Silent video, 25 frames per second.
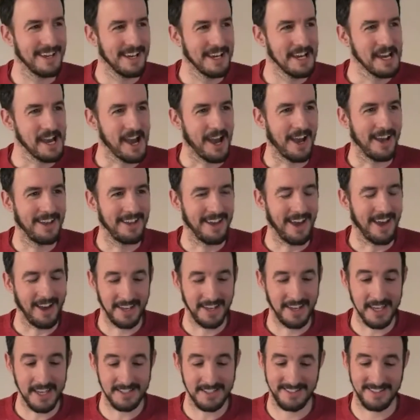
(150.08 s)
I
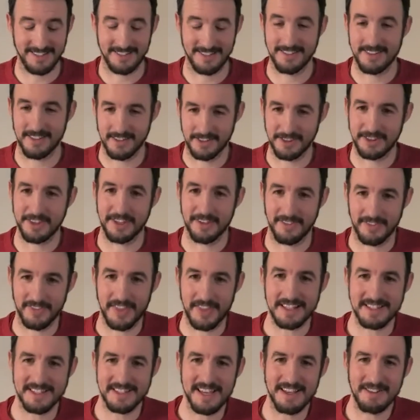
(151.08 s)
guess
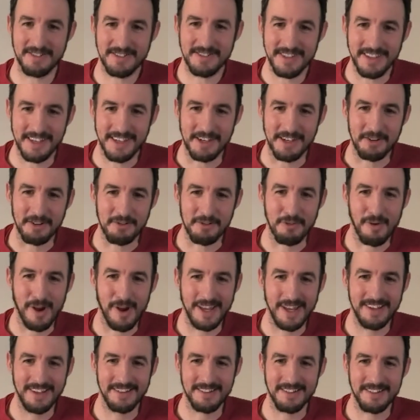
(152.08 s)
that sounds like a
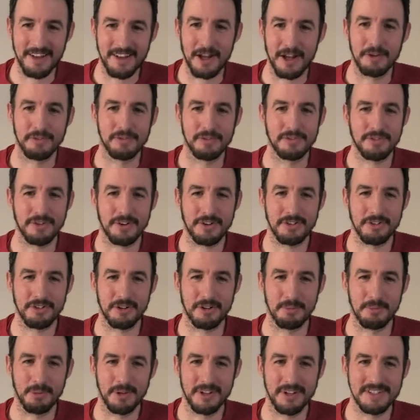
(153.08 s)
great kind of structure,
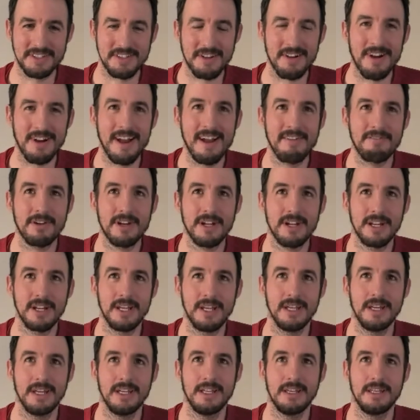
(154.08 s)
but is there ever
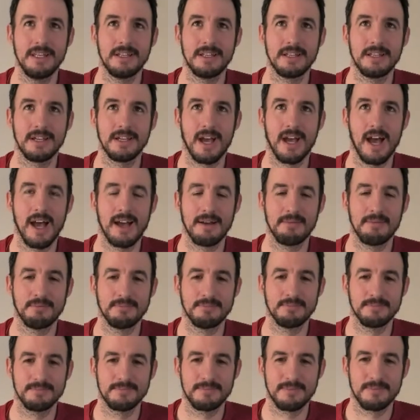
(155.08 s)
any
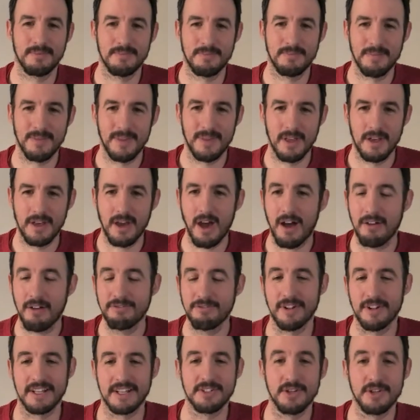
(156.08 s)

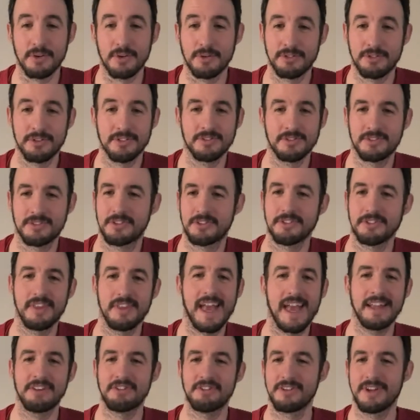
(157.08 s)
conflict? So does the
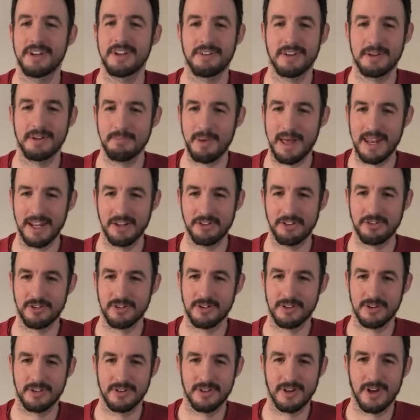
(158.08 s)
engineering
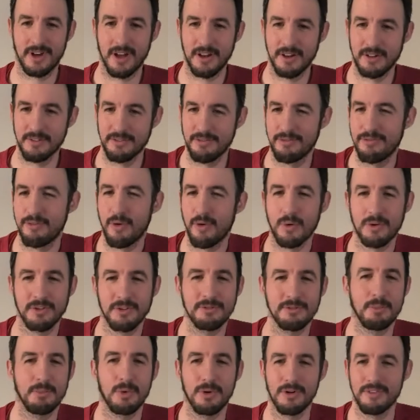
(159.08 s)
manager kind of force
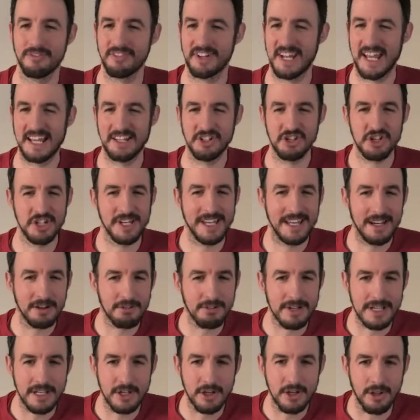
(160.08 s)
more of an
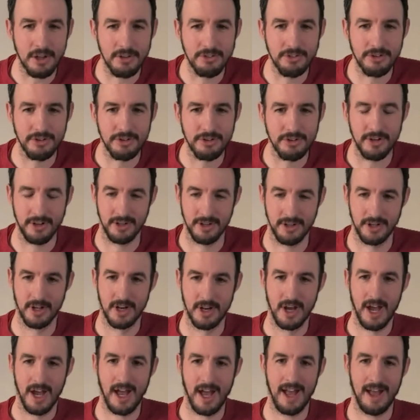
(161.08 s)
engineering culture
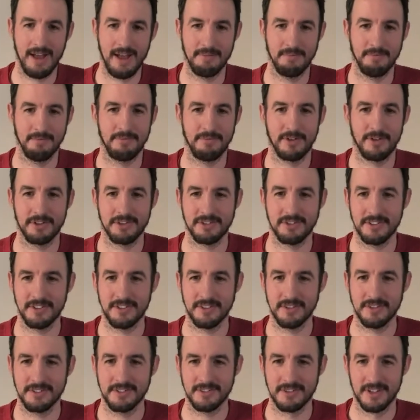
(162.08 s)

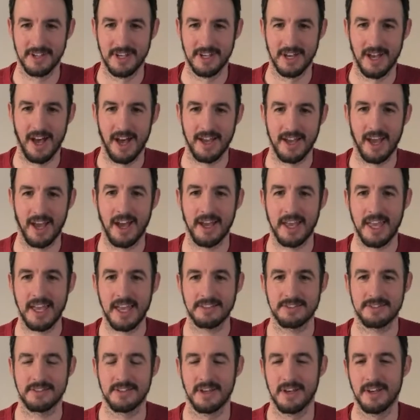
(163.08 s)
versus, I
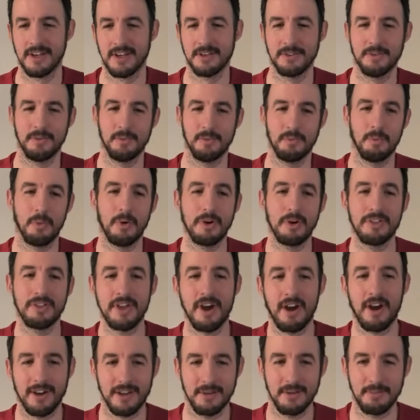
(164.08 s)
guess one of the
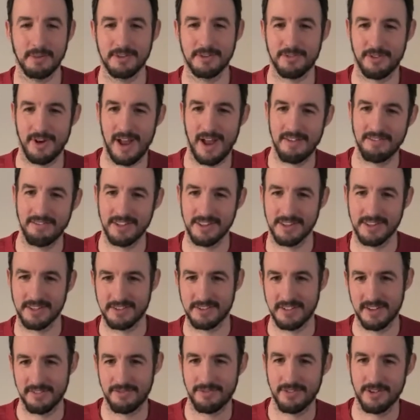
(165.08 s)
arguments for having the
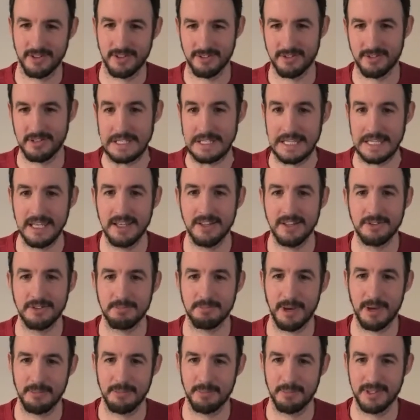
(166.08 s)
different leads
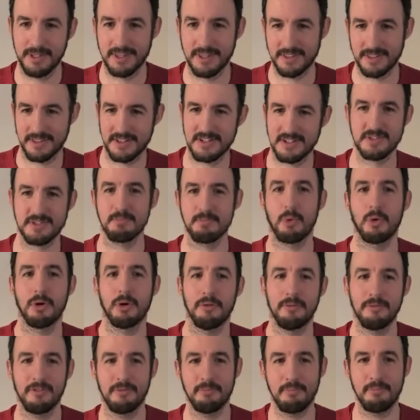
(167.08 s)
might be that there's more
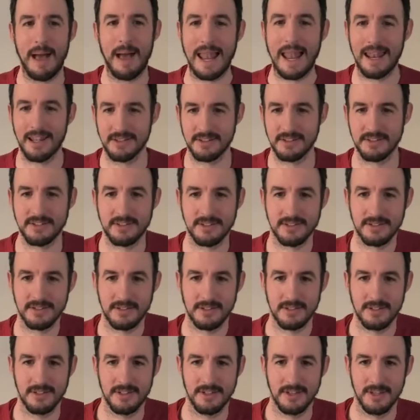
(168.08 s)
of a balance
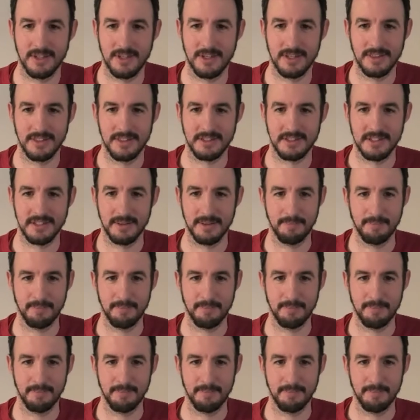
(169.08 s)
in the team.